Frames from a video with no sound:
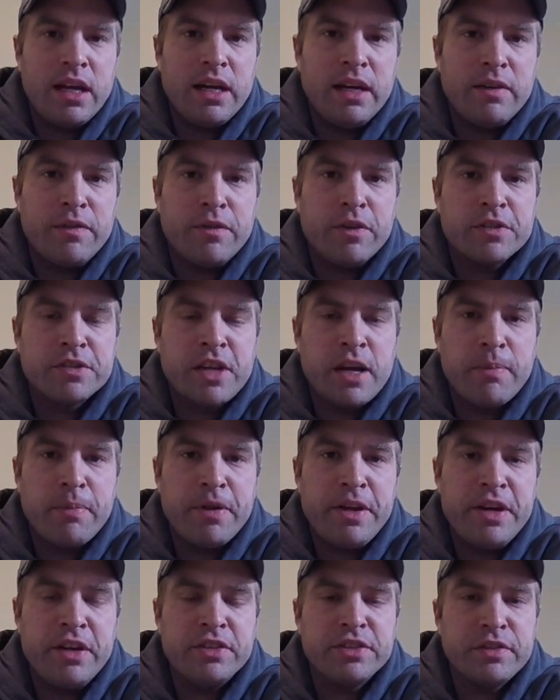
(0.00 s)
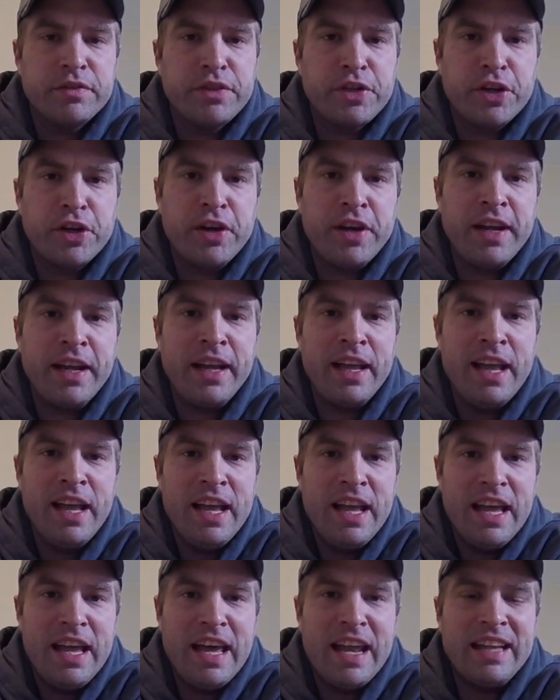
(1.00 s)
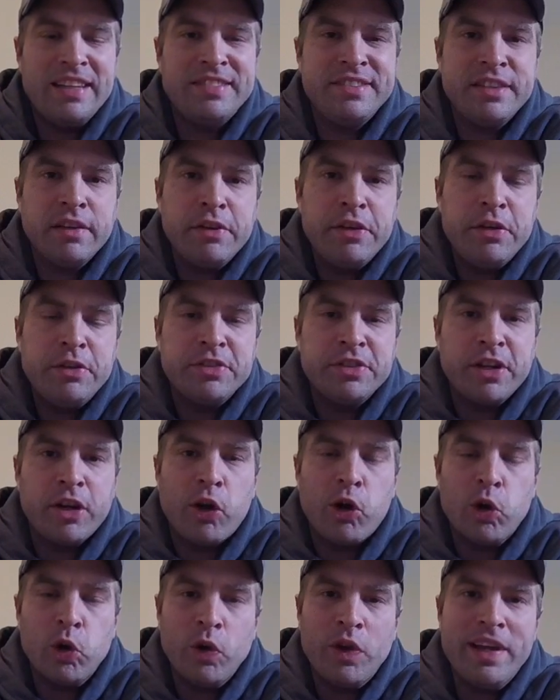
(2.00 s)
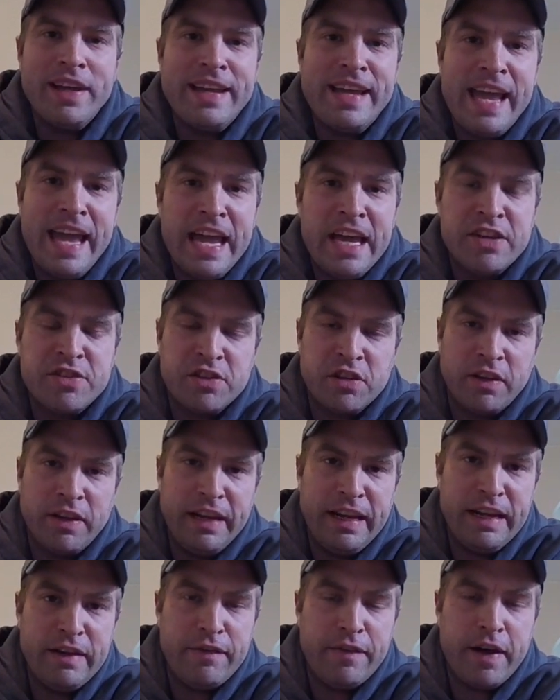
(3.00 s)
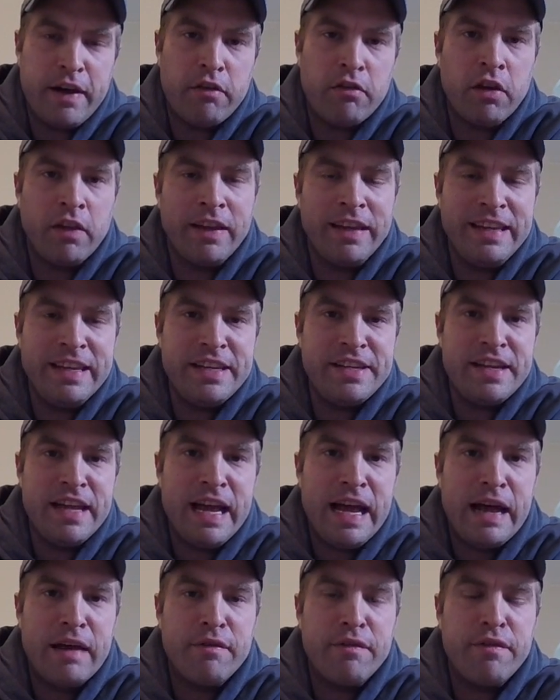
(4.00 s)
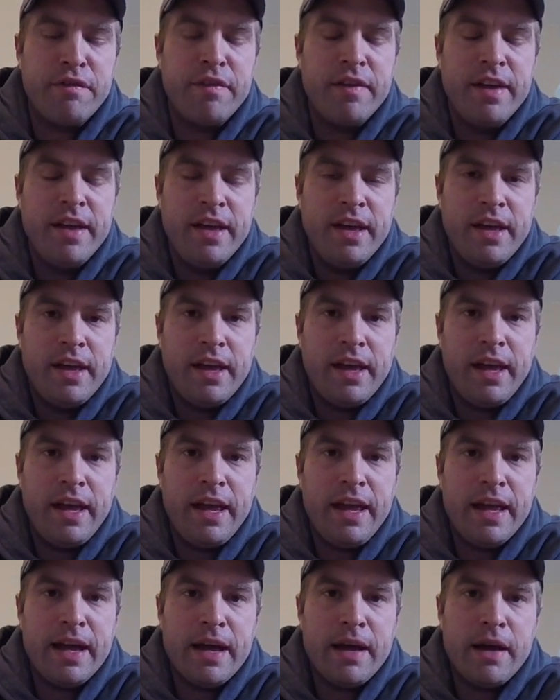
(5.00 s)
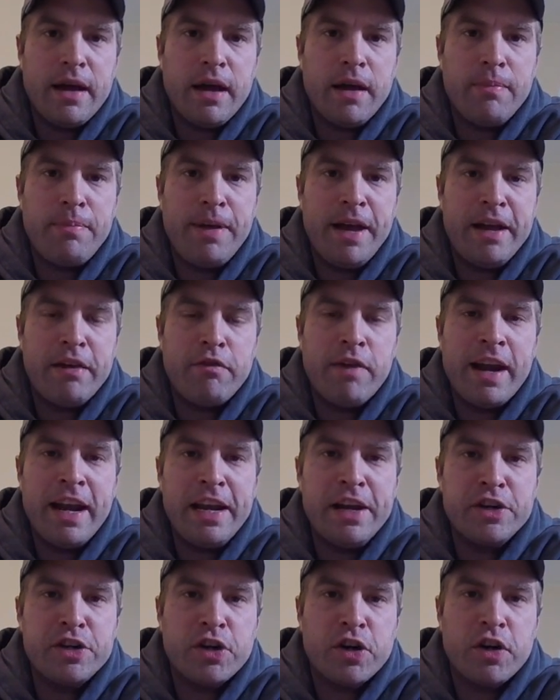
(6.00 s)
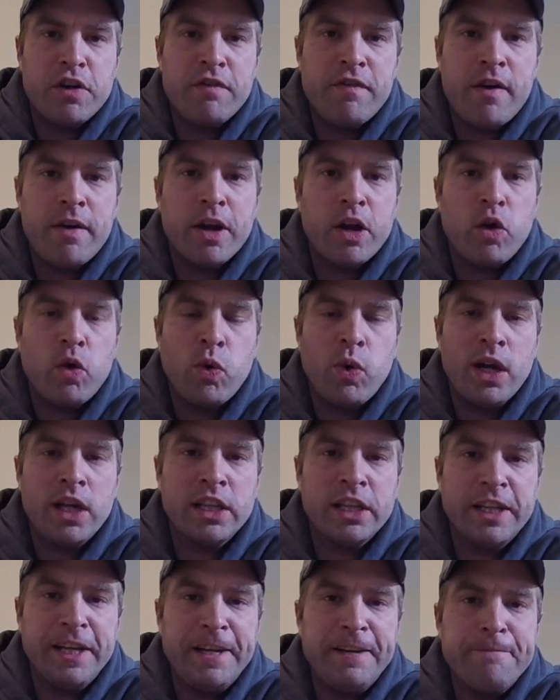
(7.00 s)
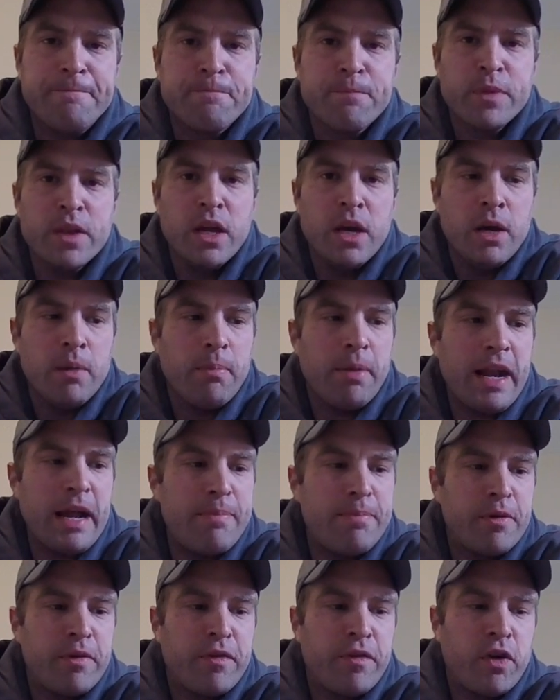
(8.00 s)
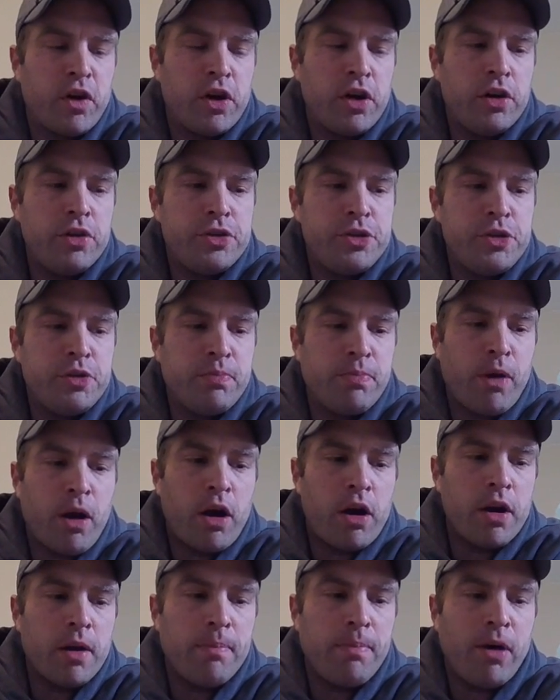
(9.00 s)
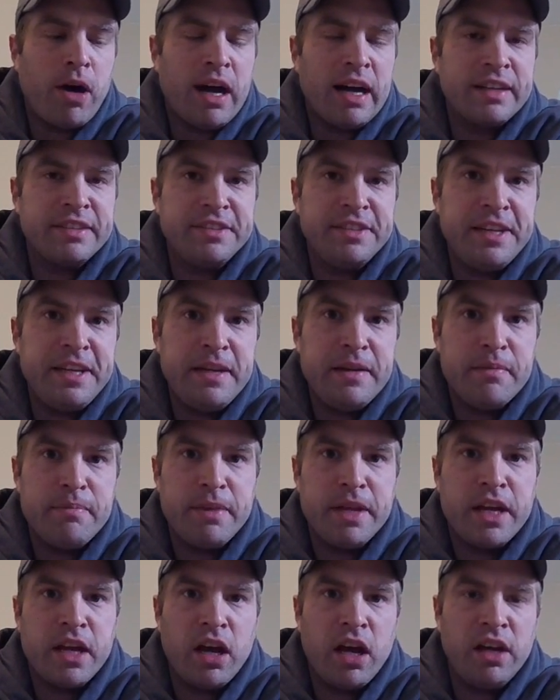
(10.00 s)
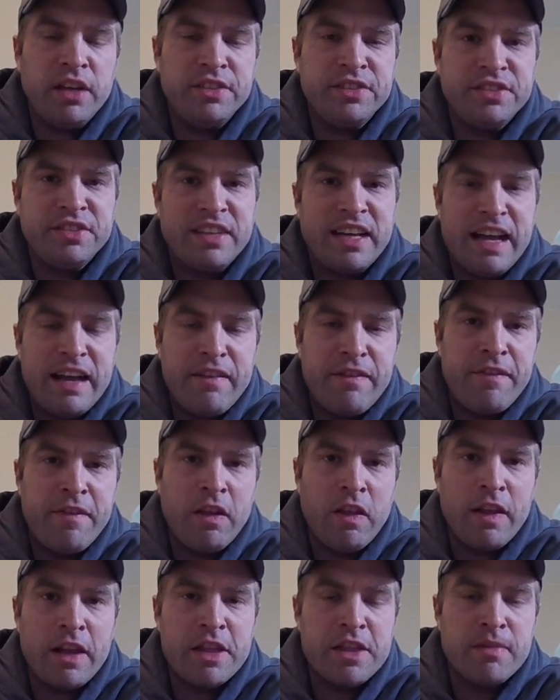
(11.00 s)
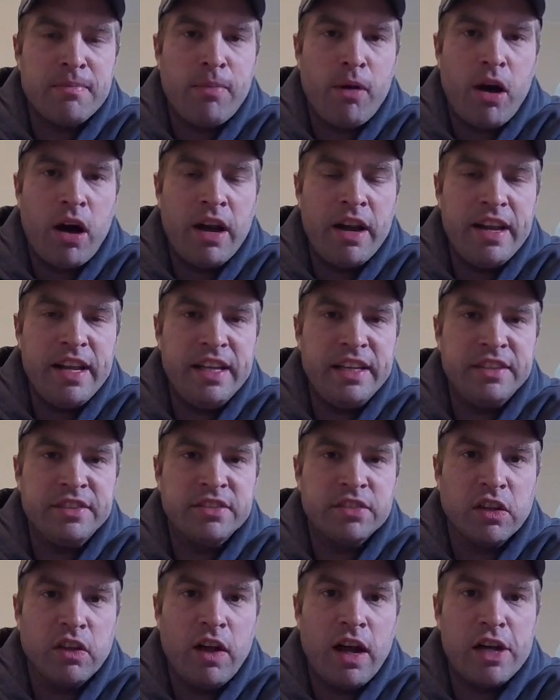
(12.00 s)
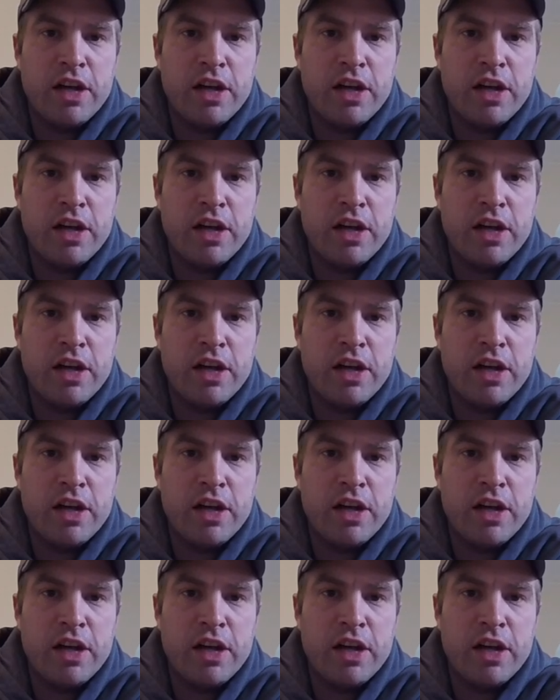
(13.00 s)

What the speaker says: first couple years of turning, and I still use it only occasionally if I really need to have a pen ready to turn very quickly. But I prefer two-part epoxy because I feel like the bond is a lot